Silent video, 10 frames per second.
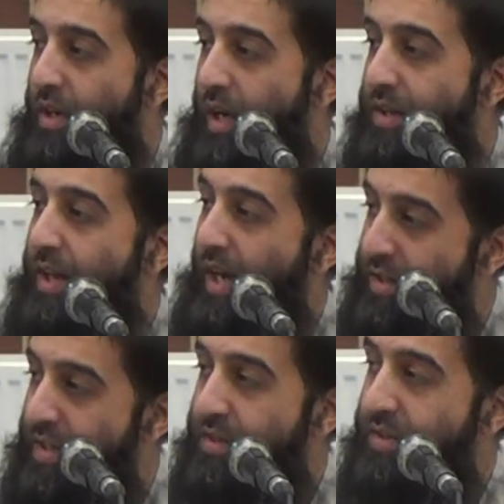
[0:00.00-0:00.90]
And the
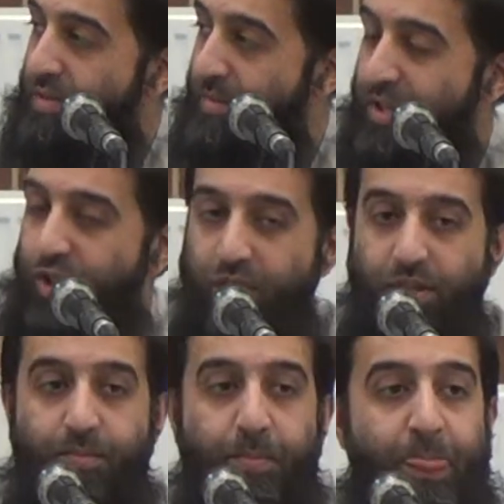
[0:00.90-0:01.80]
hadith is
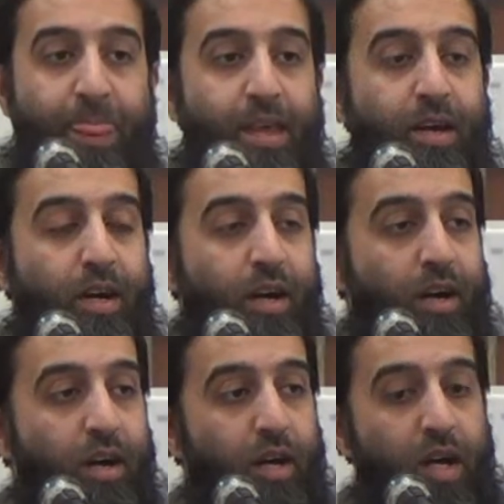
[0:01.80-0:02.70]
mentioned,
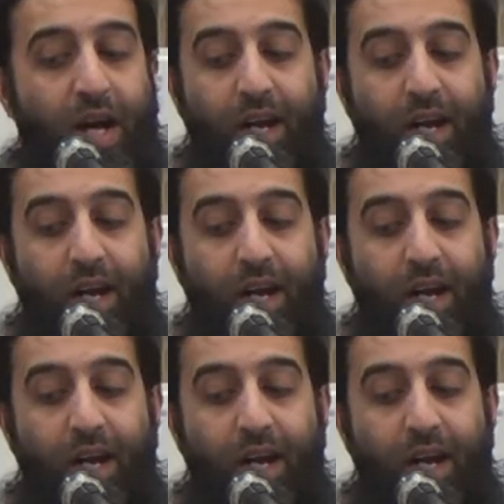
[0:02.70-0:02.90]
uh,